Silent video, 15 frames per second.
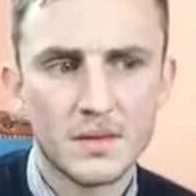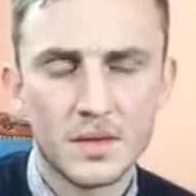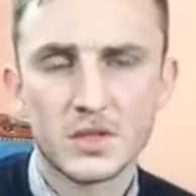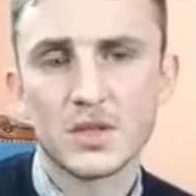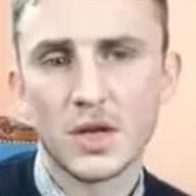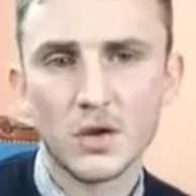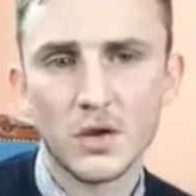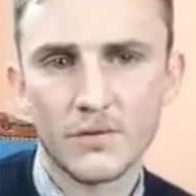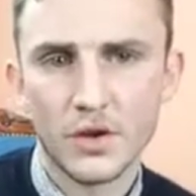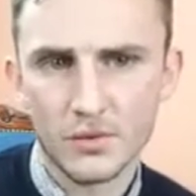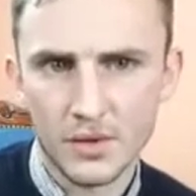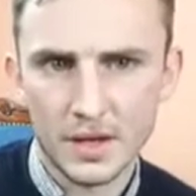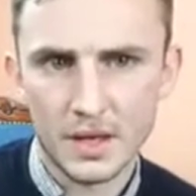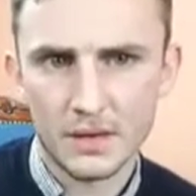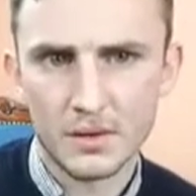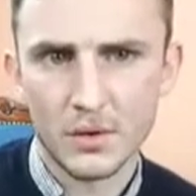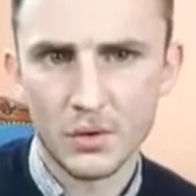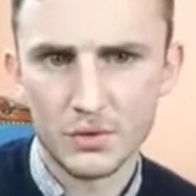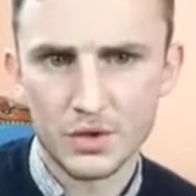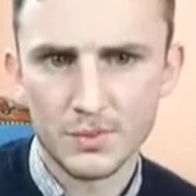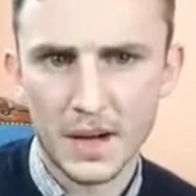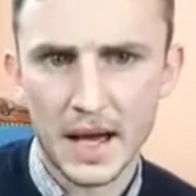the skill of your writing
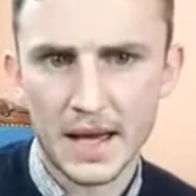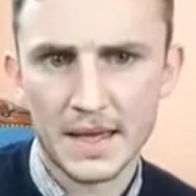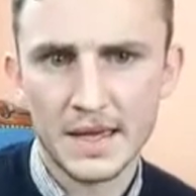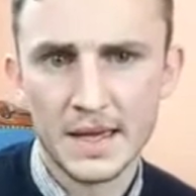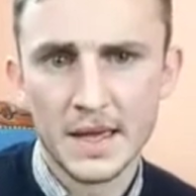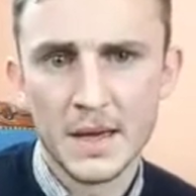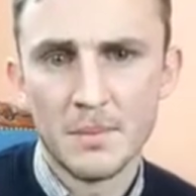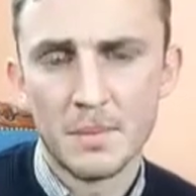hold you back,